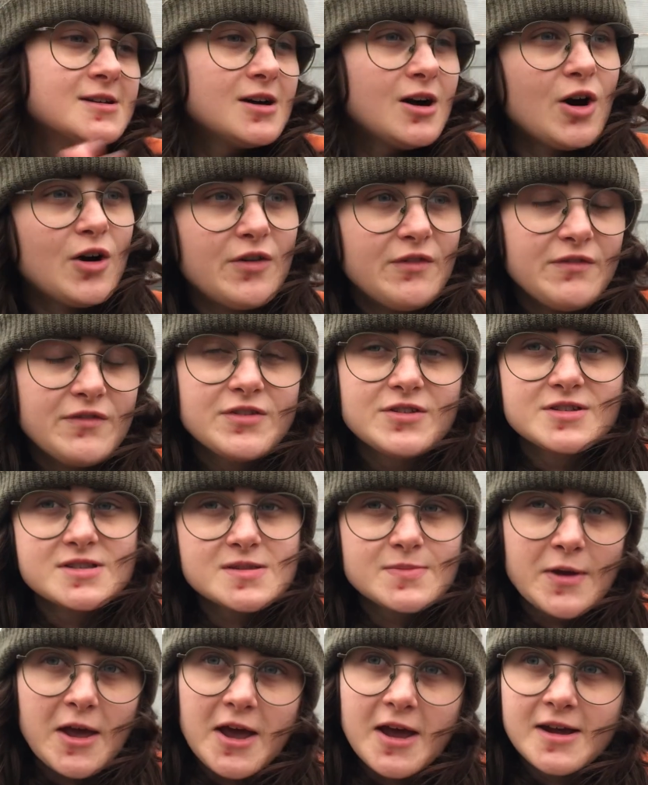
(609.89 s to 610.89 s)
of the
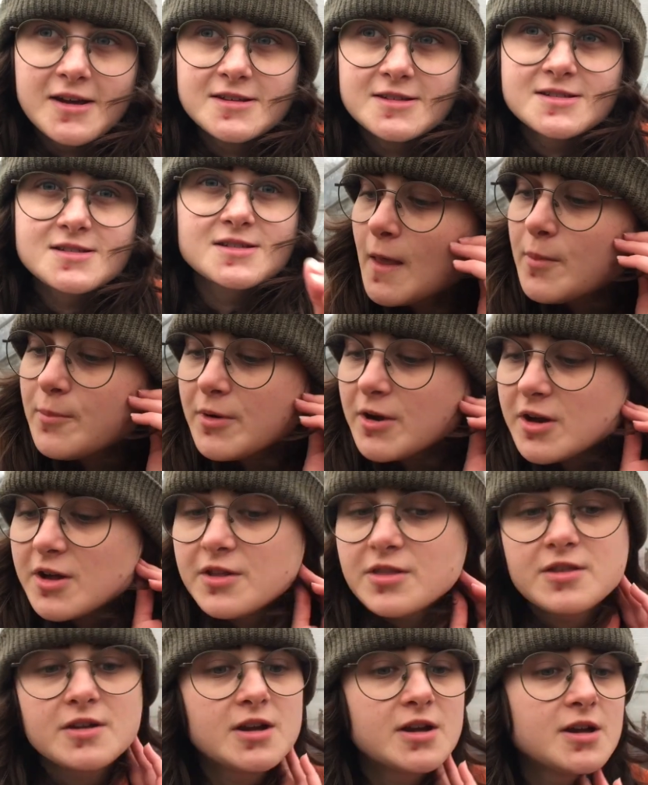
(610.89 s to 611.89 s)
space, but I
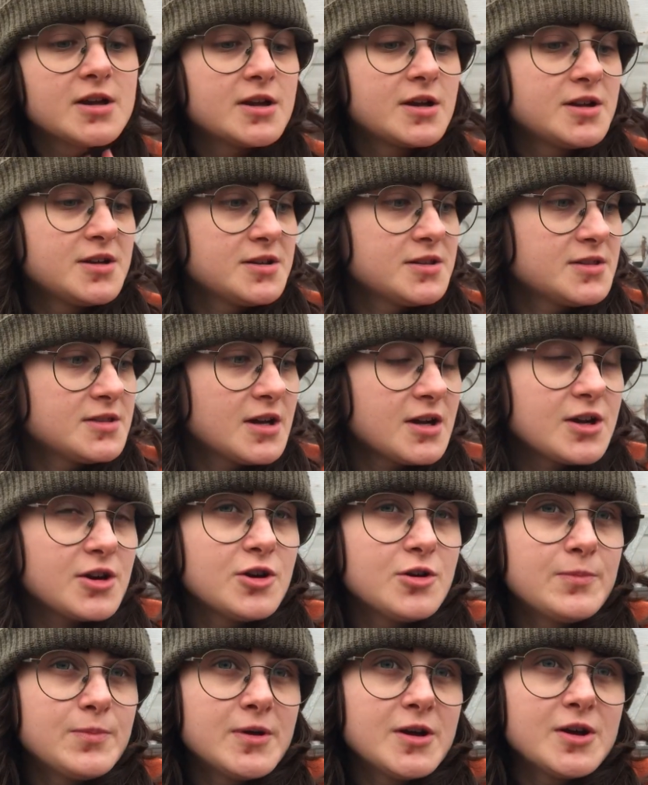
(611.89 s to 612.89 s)
think that
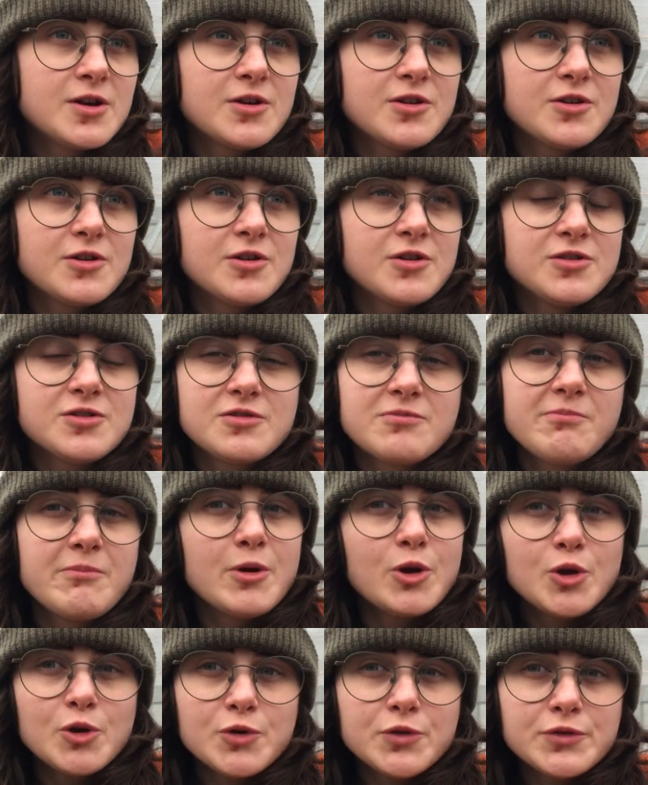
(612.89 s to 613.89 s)
could be a good
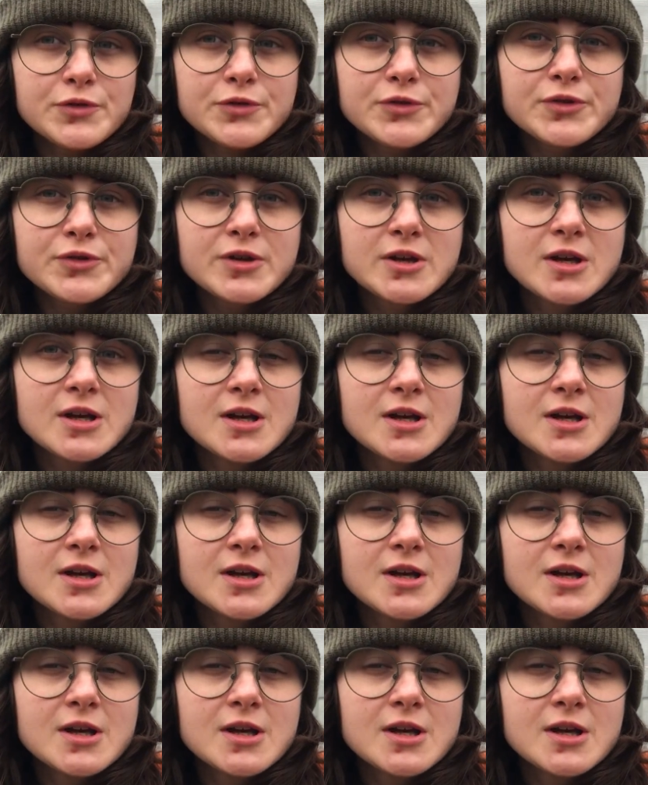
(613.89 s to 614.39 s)
move.